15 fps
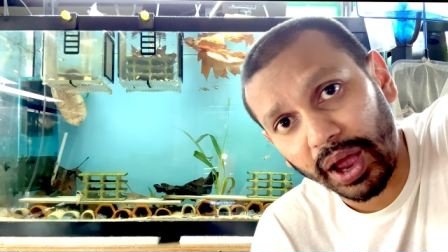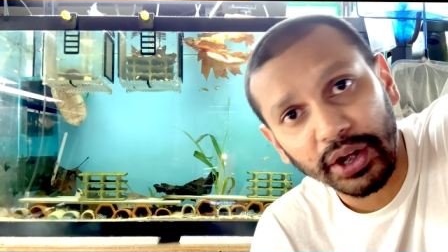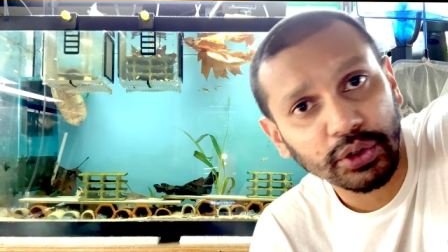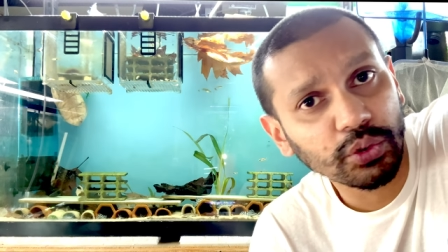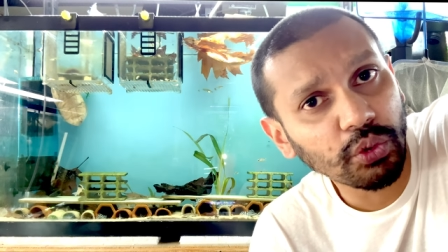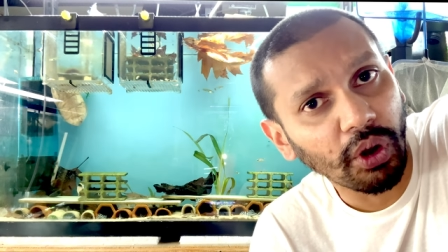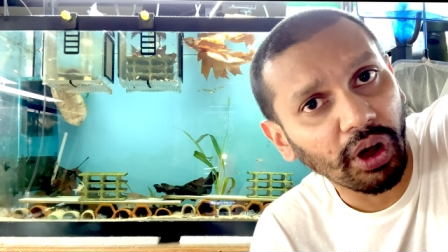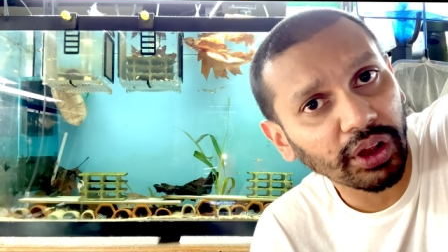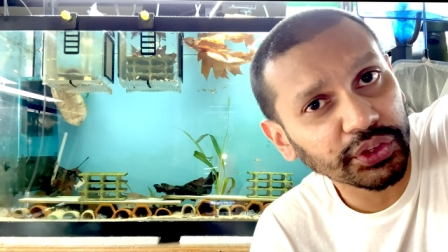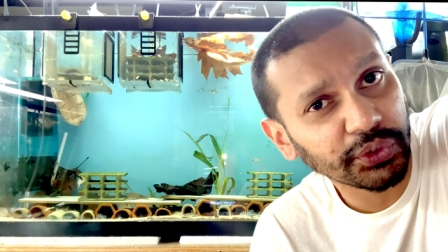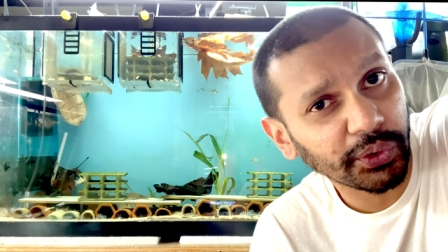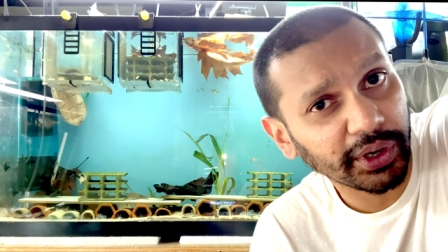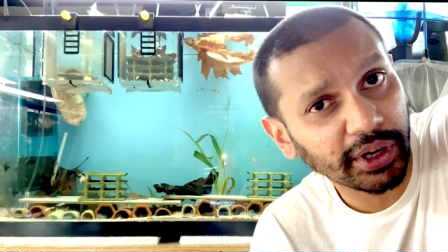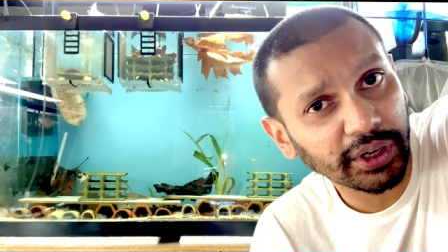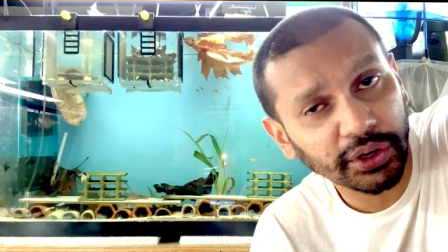I do
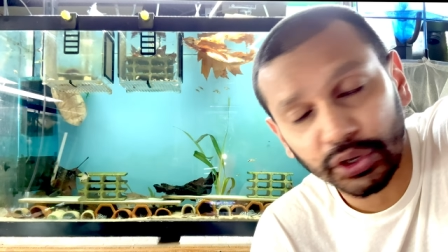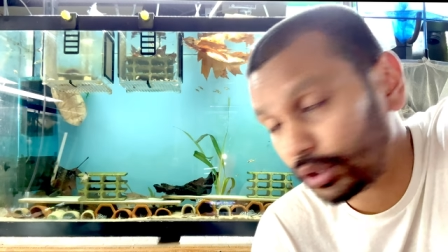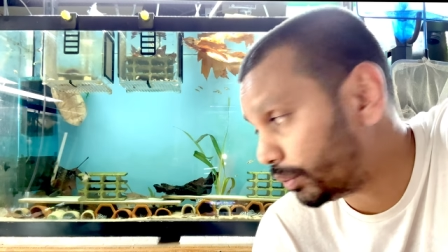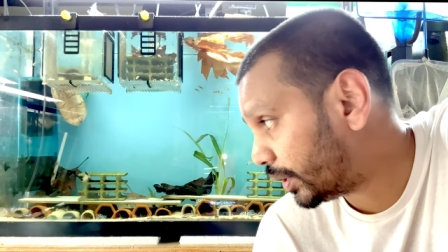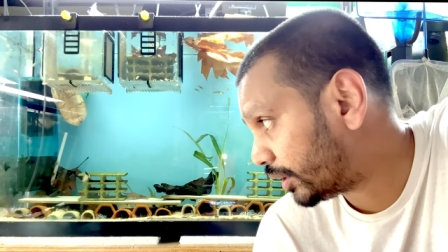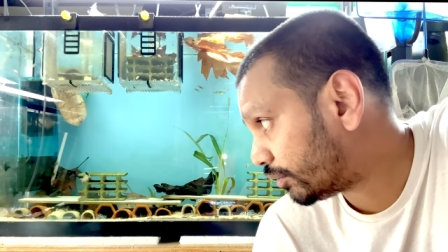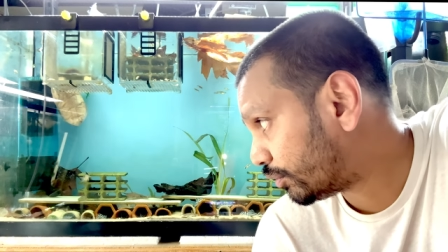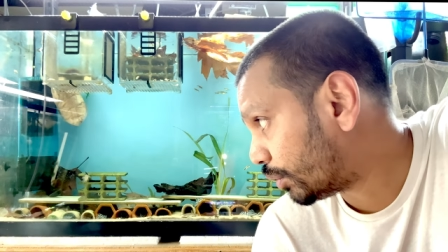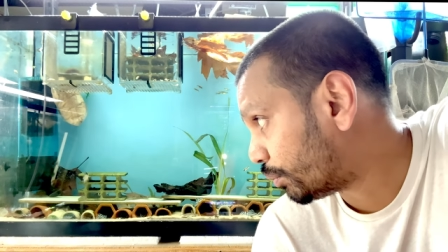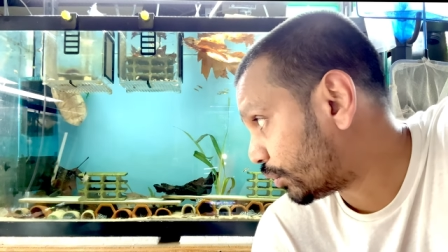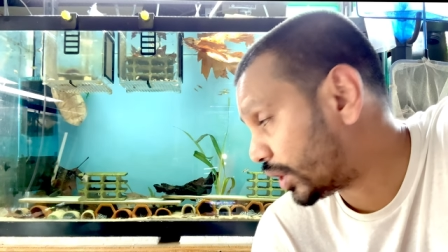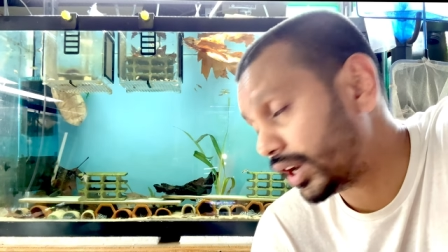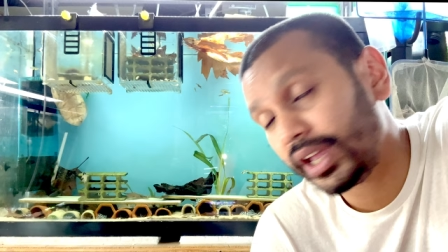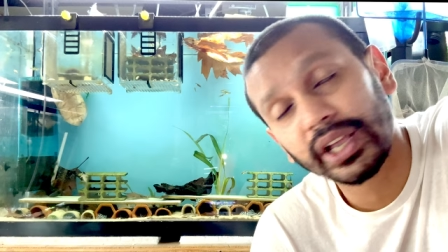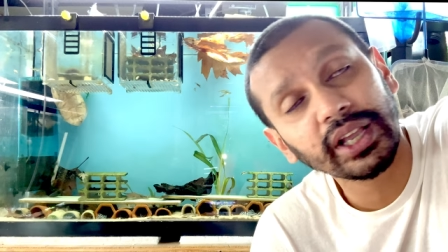alter it a little bit for
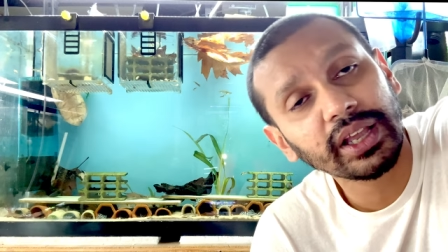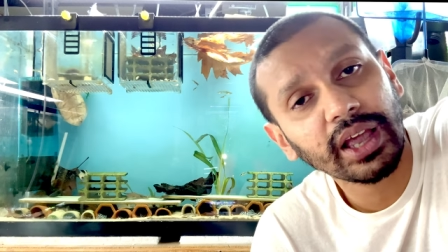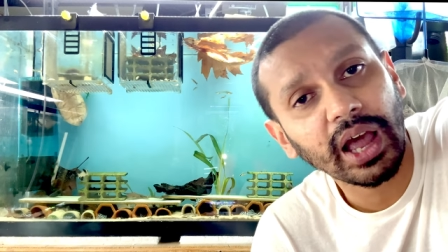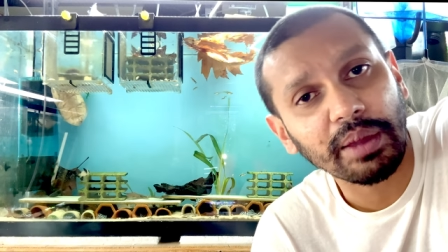breeding.